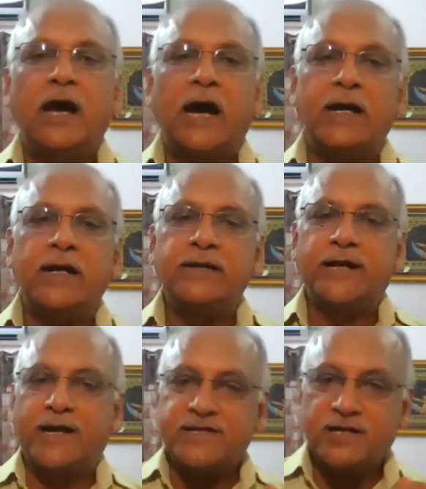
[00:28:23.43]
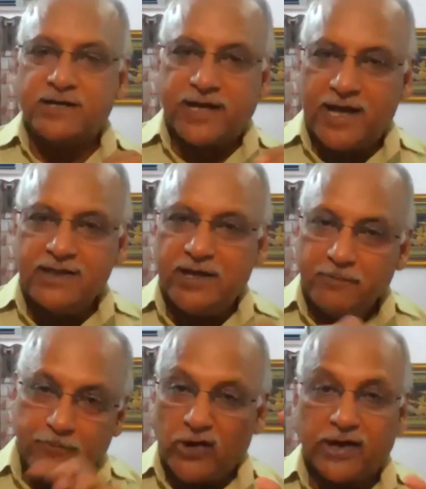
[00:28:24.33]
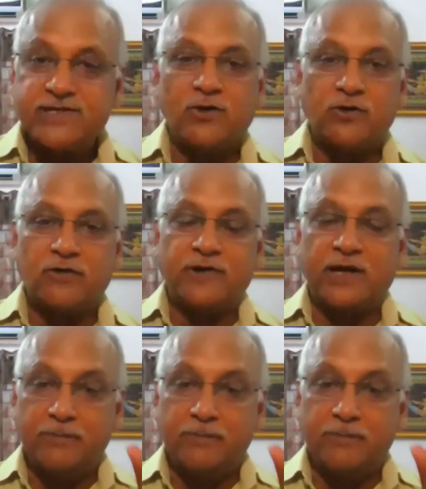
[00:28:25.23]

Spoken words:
And that doesn't take the importance out of it.